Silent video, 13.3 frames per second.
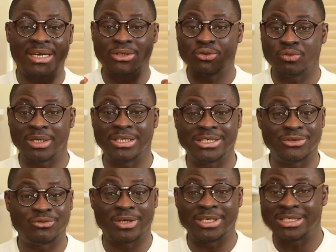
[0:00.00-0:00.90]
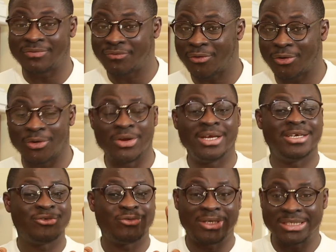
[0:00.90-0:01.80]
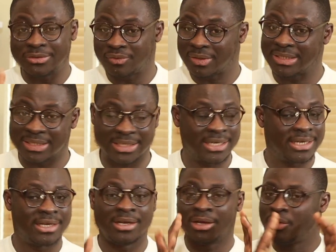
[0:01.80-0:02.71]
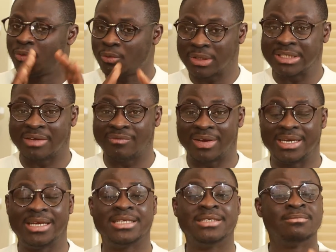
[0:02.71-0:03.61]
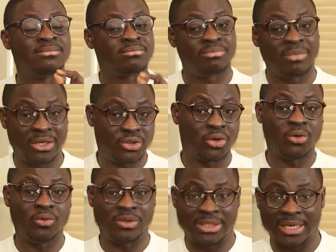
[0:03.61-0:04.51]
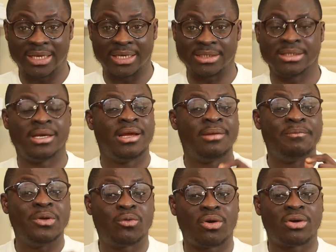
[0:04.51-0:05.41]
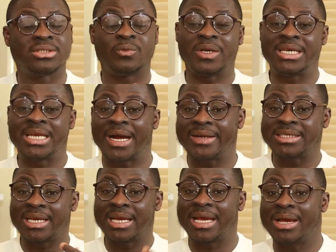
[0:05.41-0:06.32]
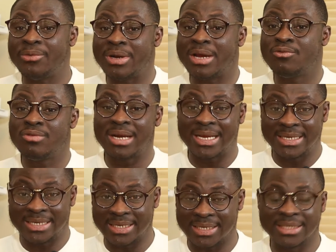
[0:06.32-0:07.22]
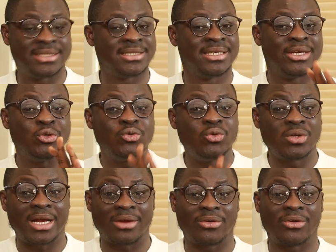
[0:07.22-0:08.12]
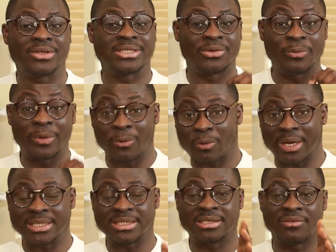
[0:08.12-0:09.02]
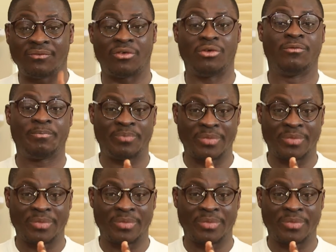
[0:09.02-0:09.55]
there is 2024, 2023, whatever date, make sure you take it. Because without a regular date, you cannot request for